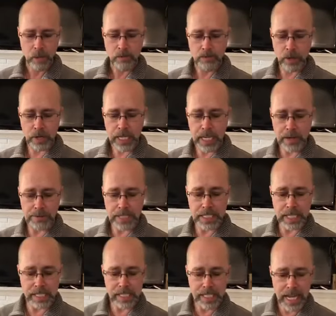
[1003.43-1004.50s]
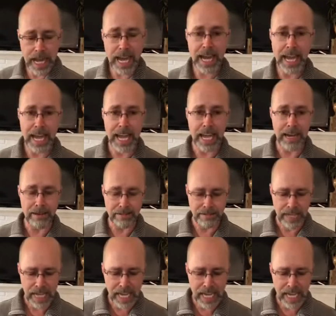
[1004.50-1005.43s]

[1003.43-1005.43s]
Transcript: for him that does not have,